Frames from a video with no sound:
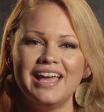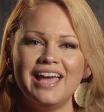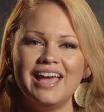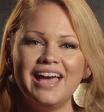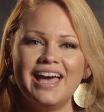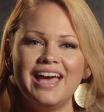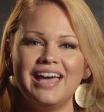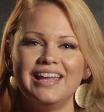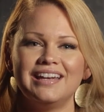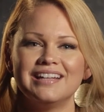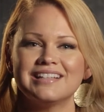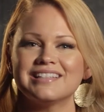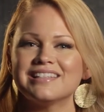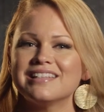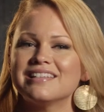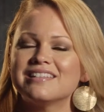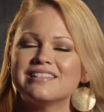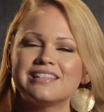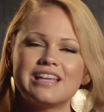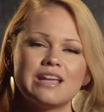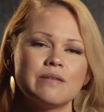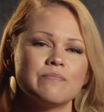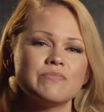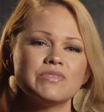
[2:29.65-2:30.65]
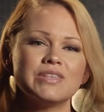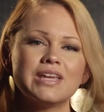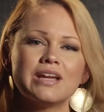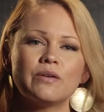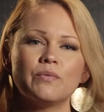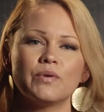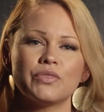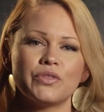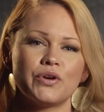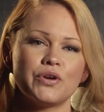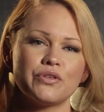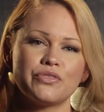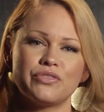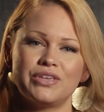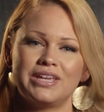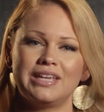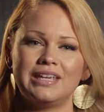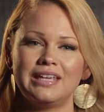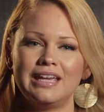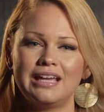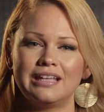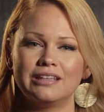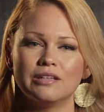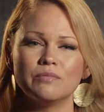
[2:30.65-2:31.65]
And it's the same thing with our
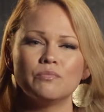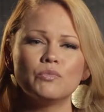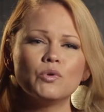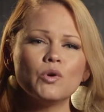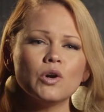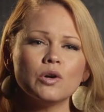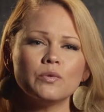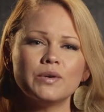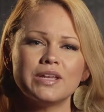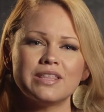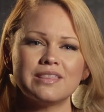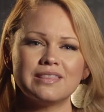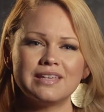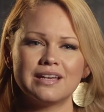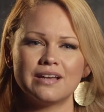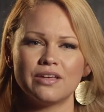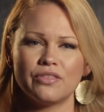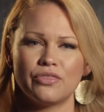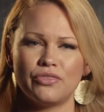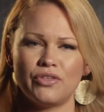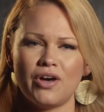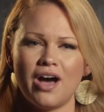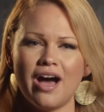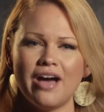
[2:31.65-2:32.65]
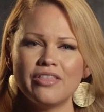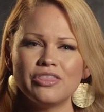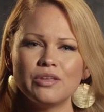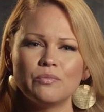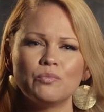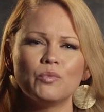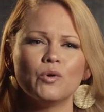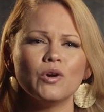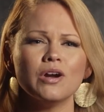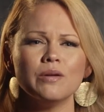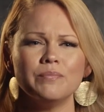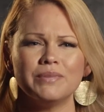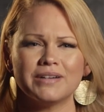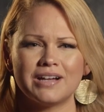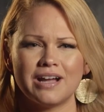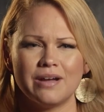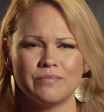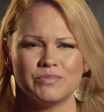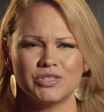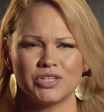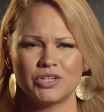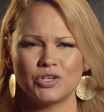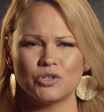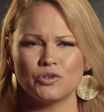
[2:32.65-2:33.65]
thinking. The more we think a thought, the more it
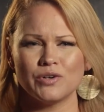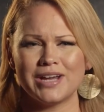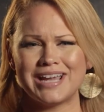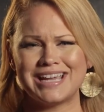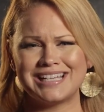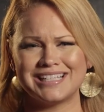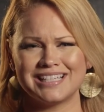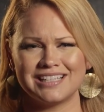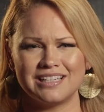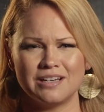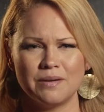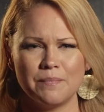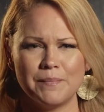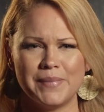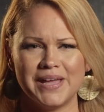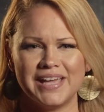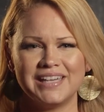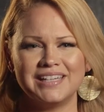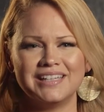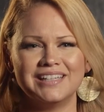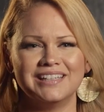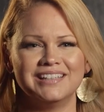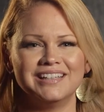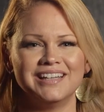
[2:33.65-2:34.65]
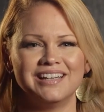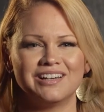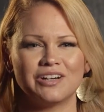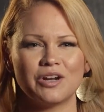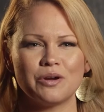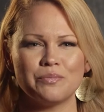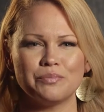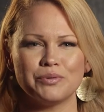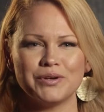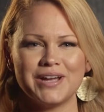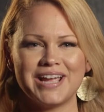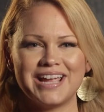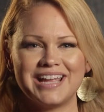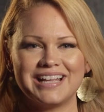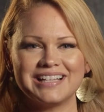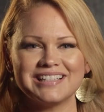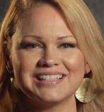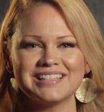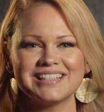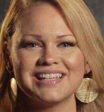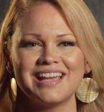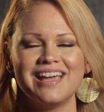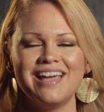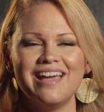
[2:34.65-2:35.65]
becomes ingrained and embedded in our
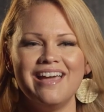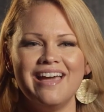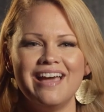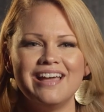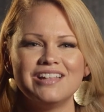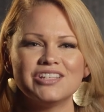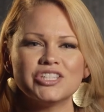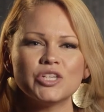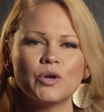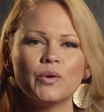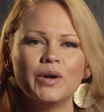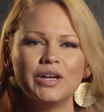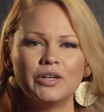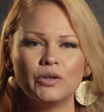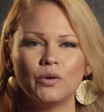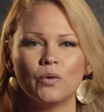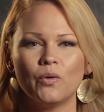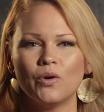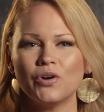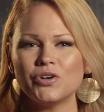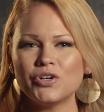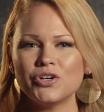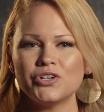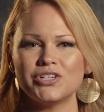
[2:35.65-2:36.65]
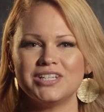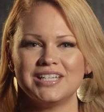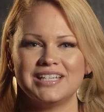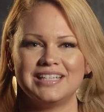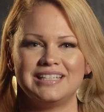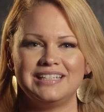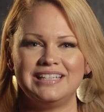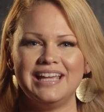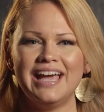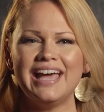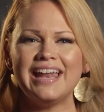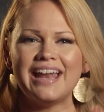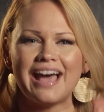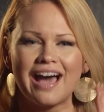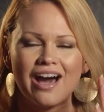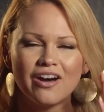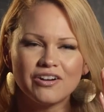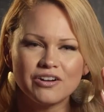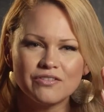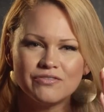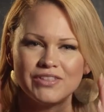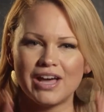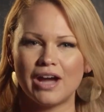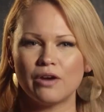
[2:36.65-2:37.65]
brains. And so in order to get out
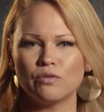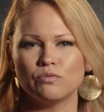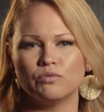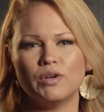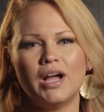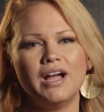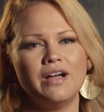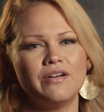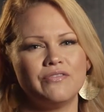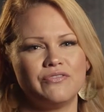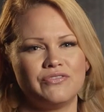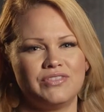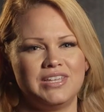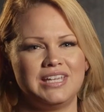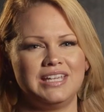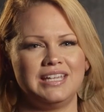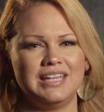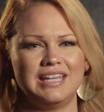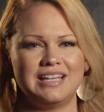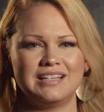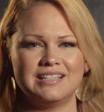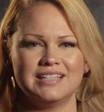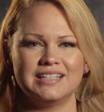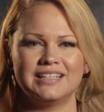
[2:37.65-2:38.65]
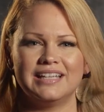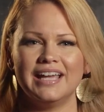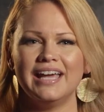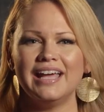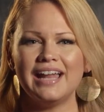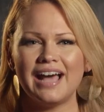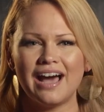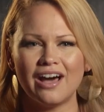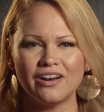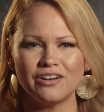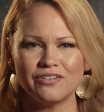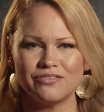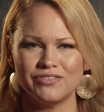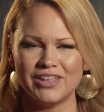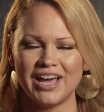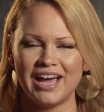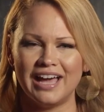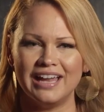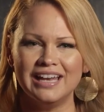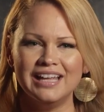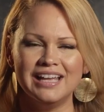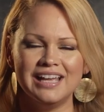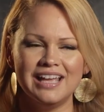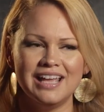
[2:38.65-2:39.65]
of that rut of thinking, to get out of
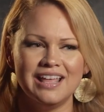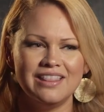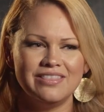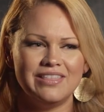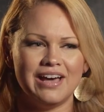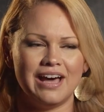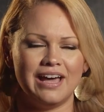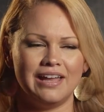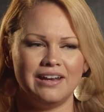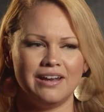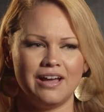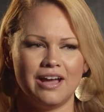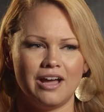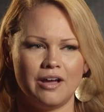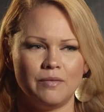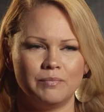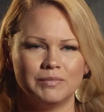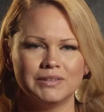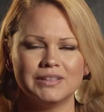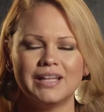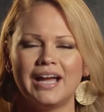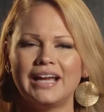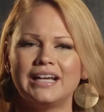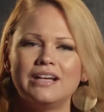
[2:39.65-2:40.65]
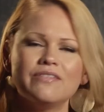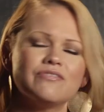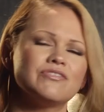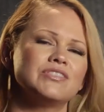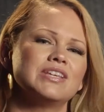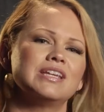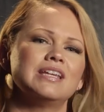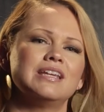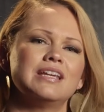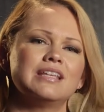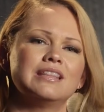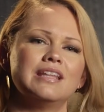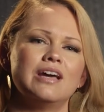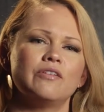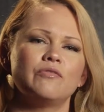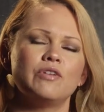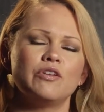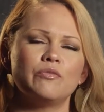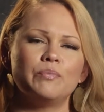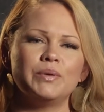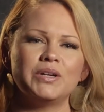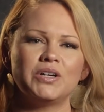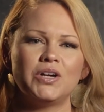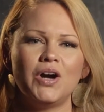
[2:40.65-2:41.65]
that line of thinking that
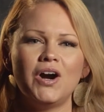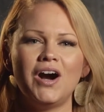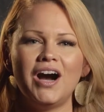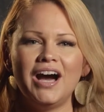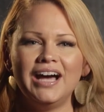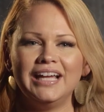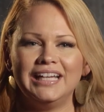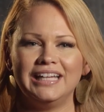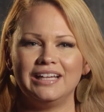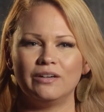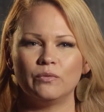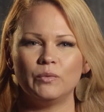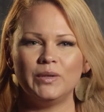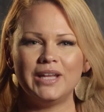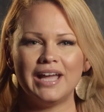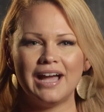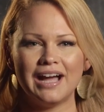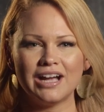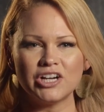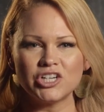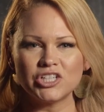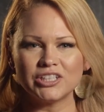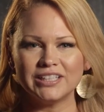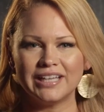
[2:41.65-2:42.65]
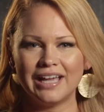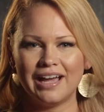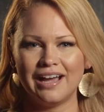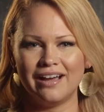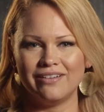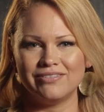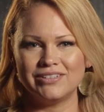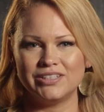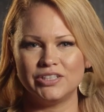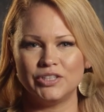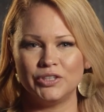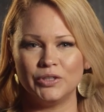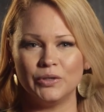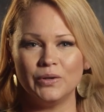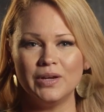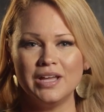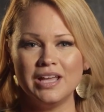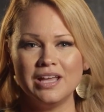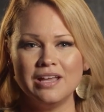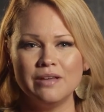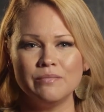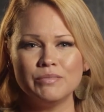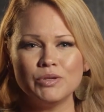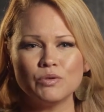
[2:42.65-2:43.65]
we've been caught in, we actually have to
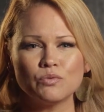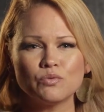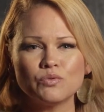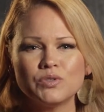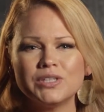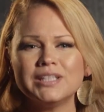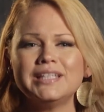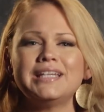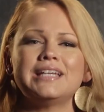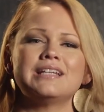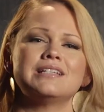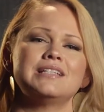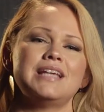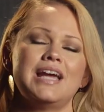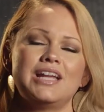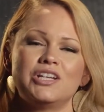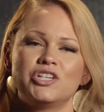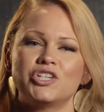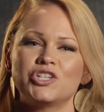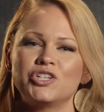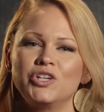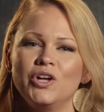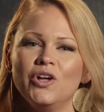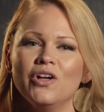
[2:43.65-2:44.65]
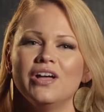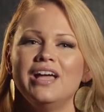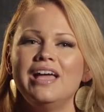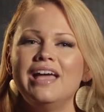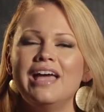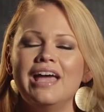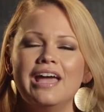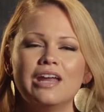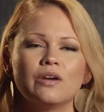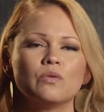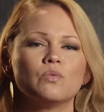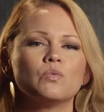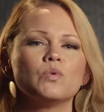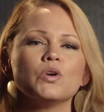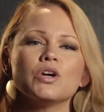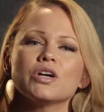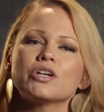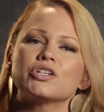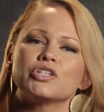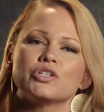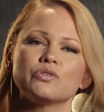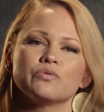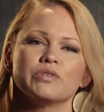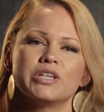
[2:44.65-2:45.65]
be really intentional and
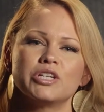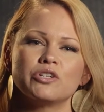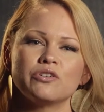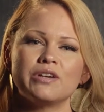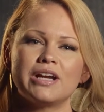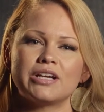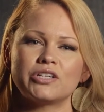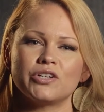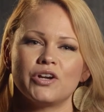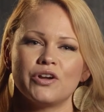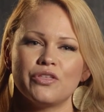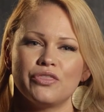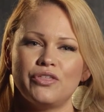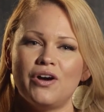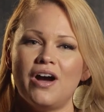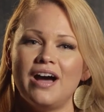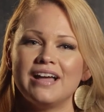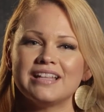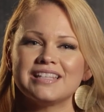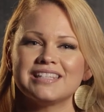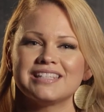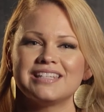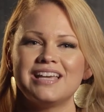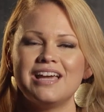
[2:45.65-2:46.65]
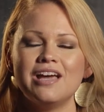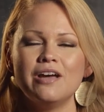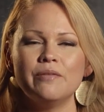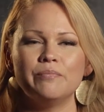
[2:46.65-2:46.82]
work to redirect our thoughts.